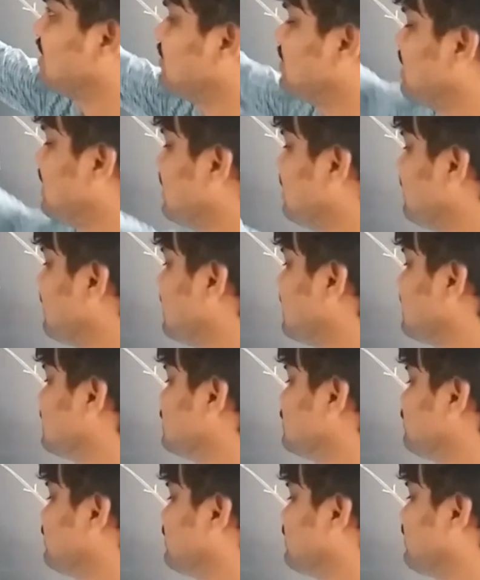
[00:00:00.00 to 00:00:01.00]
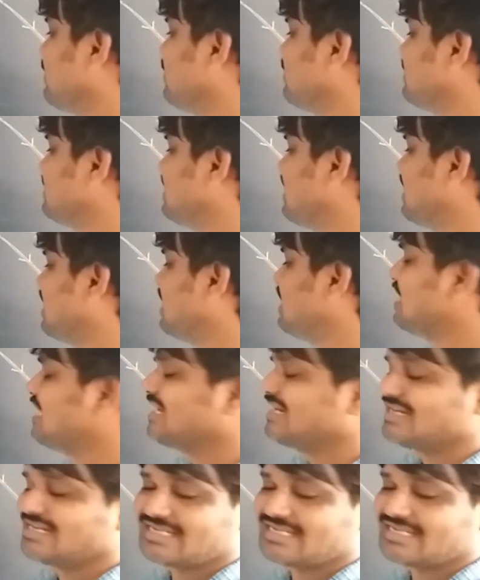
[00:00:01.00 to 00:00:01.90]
medium, it is will be the